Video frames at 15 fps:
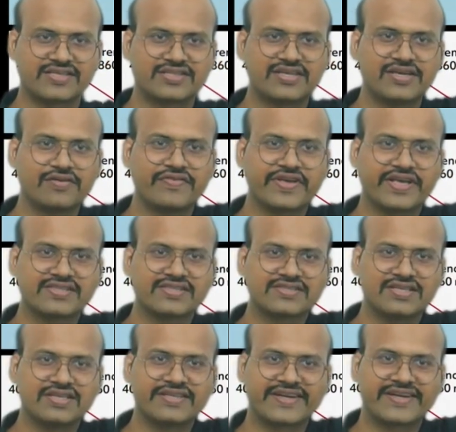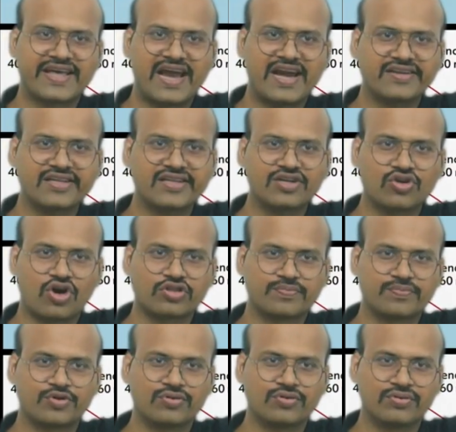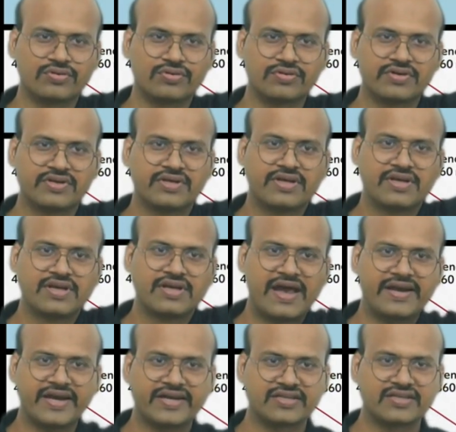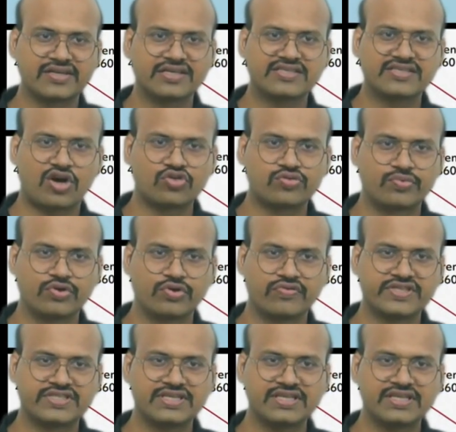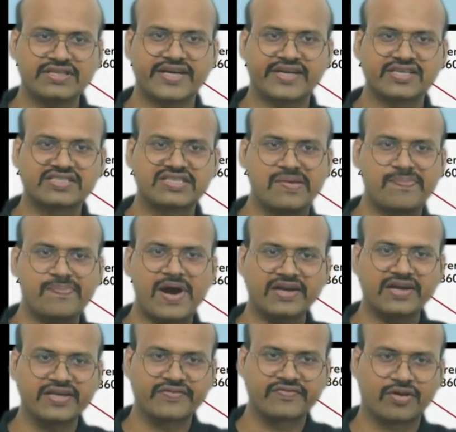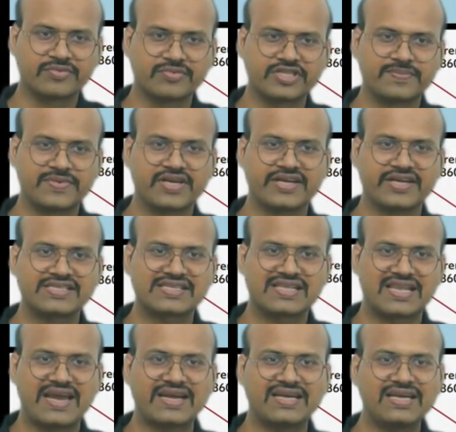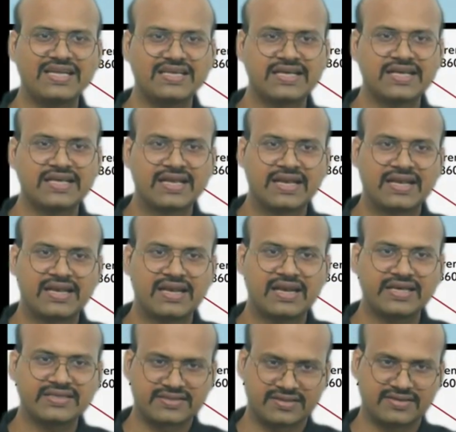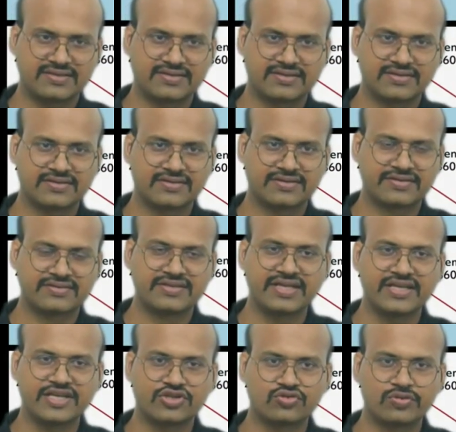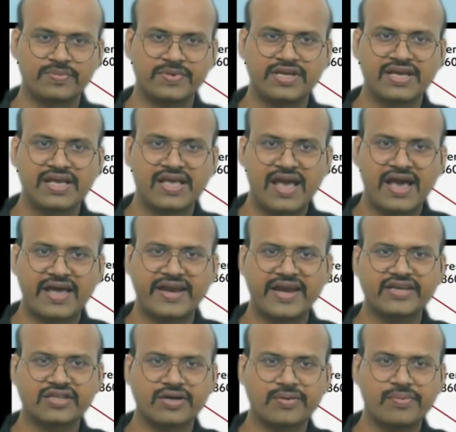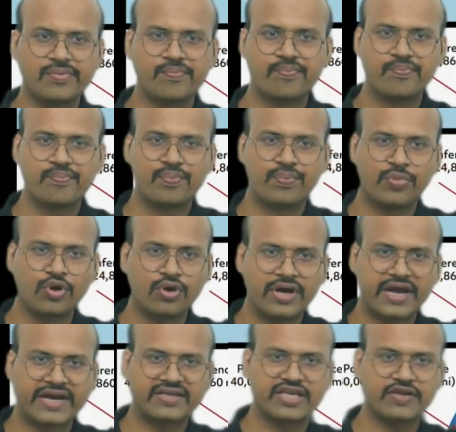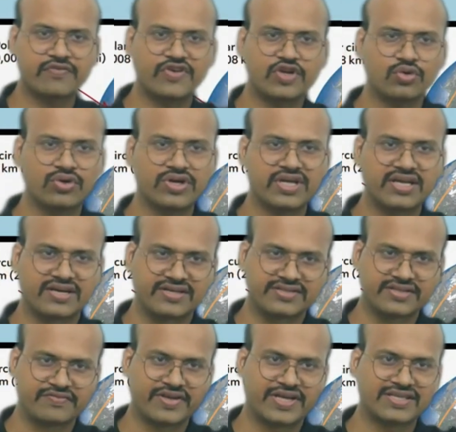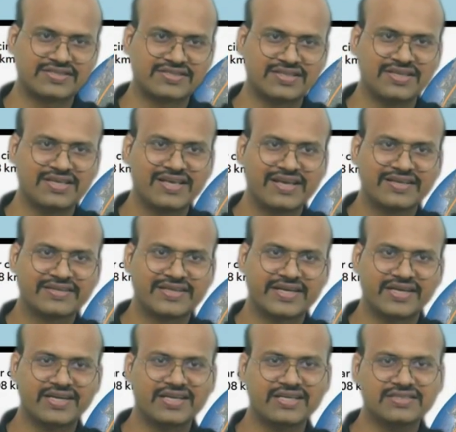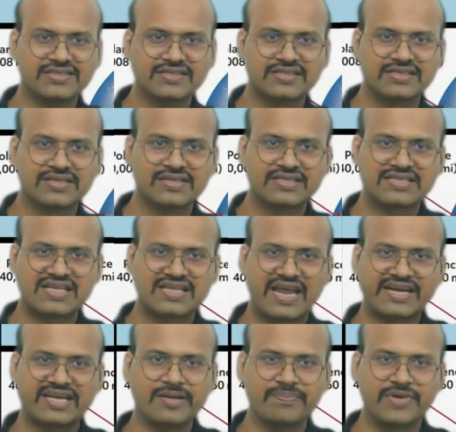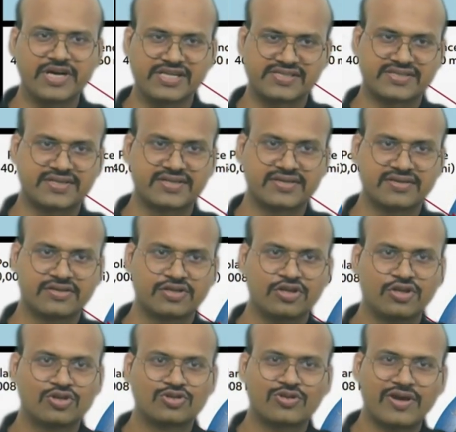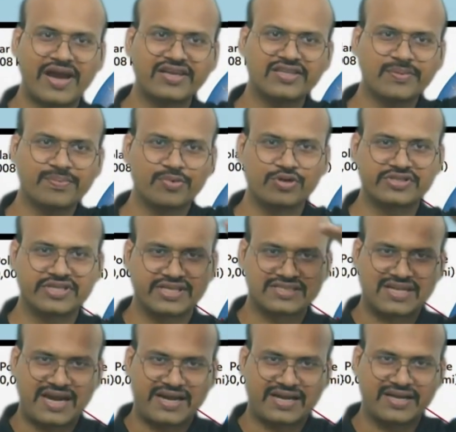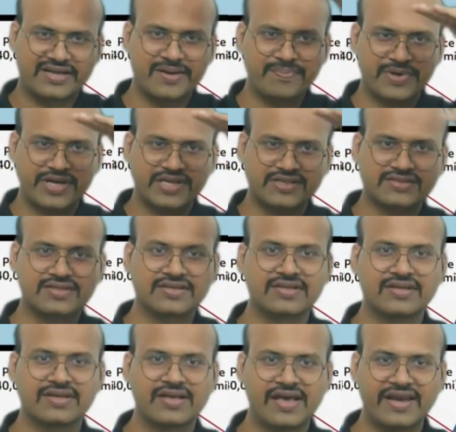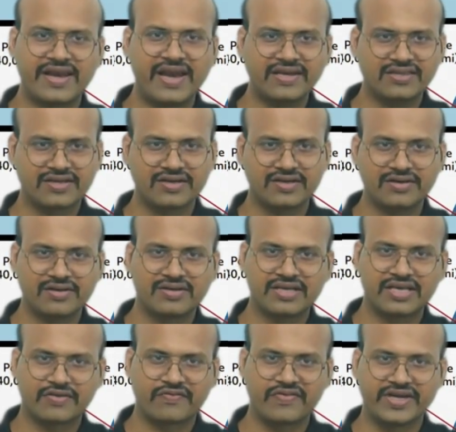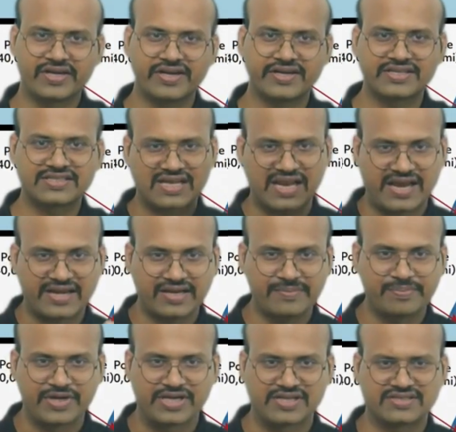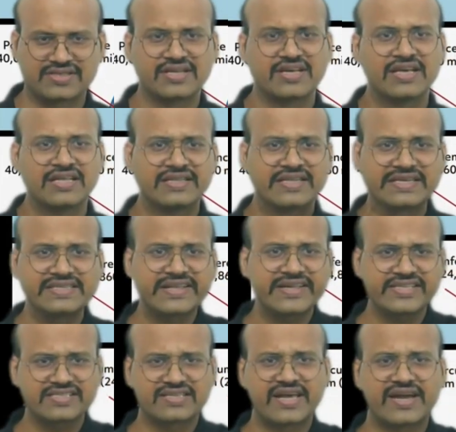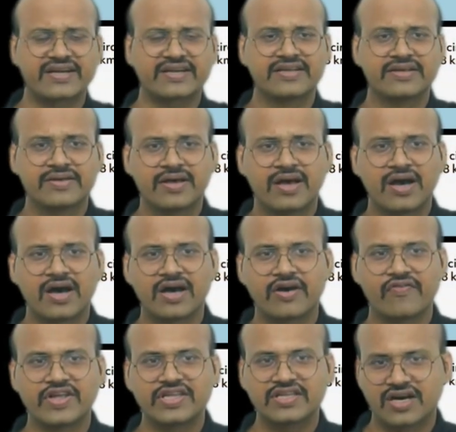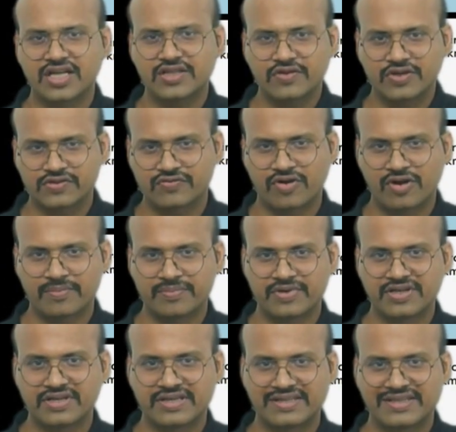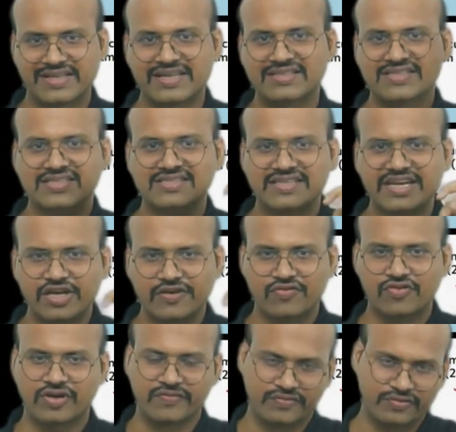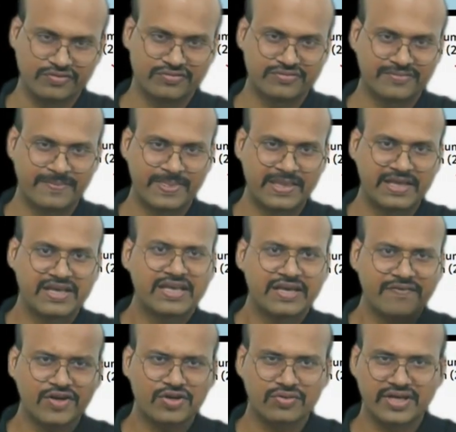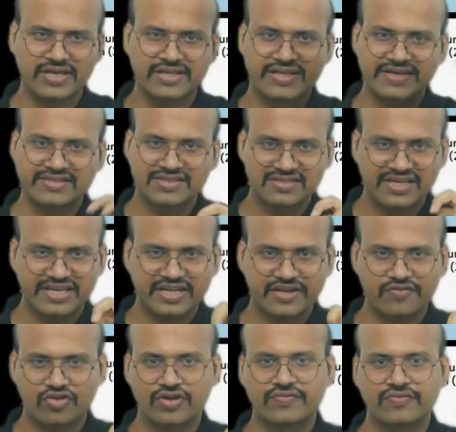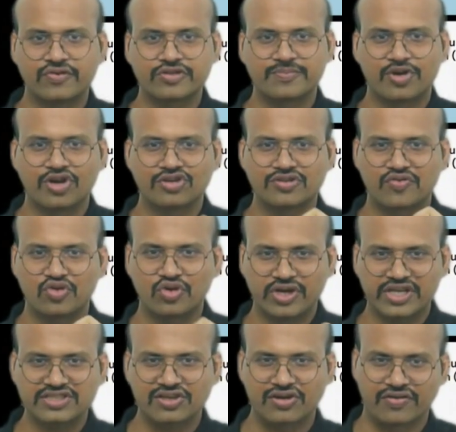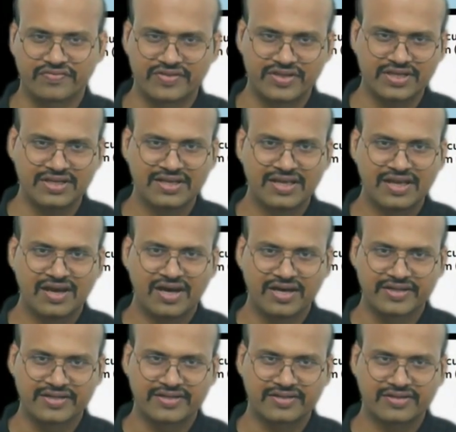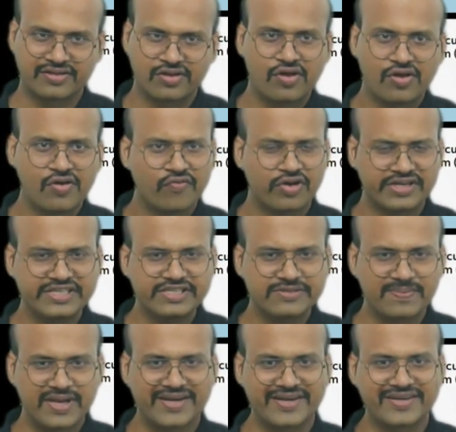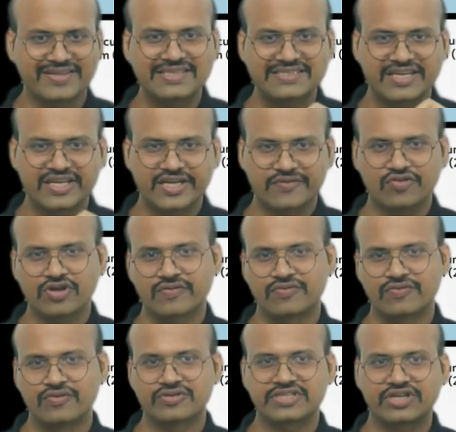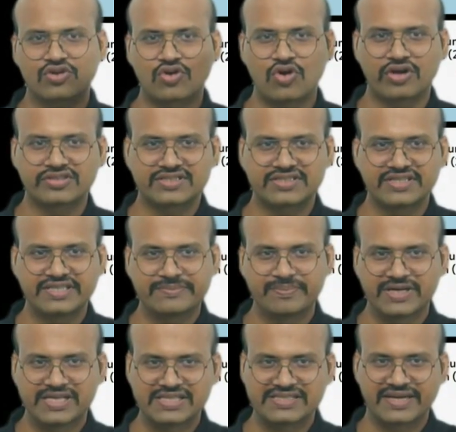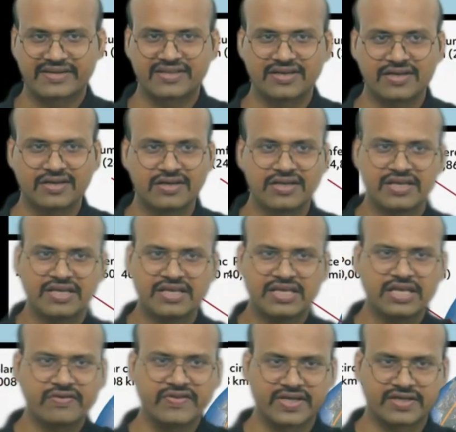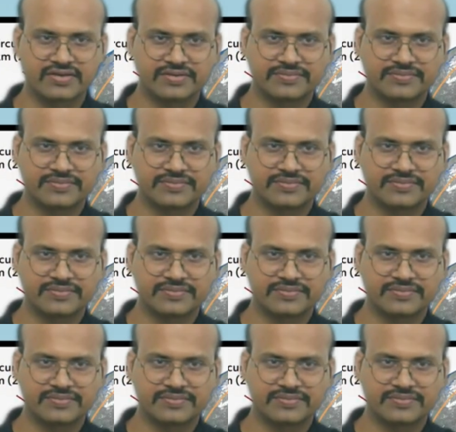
Here we can see that at the North Pole and at the South Pole, we see that is departing from this sphere. It is slightly lesser than it should be, and at the equatorial region we can see that it is slightly bulged. So at the poles it is slightly compressed, and at the equator it is slightly bulged. The reason is that when the Earth was formed, there is this centrifugal force. Even today there is a centrifugal force because of rotation of the Earth. For each planet, this centrifugal force, it causes this bulge at the equator.